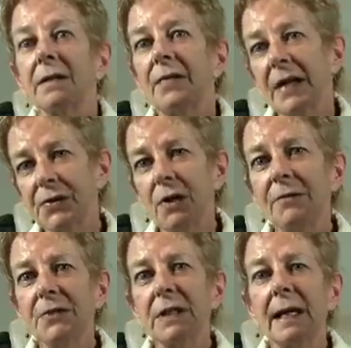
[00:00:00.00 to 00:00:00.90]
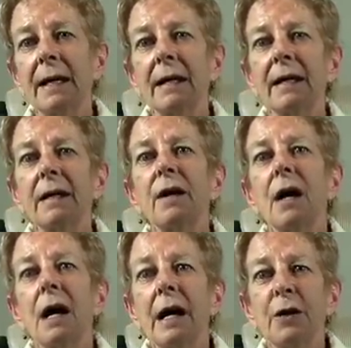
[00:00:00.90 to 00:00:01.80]
That's all for today.
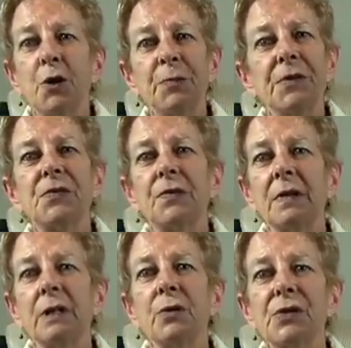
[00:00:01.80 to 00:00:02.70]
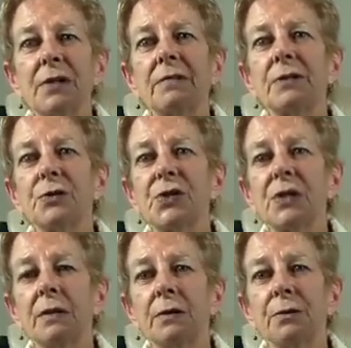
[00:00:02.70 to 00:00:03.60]
I hope this video was of interest
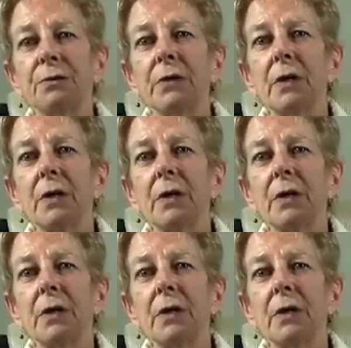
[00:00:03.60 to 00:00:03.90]
to you.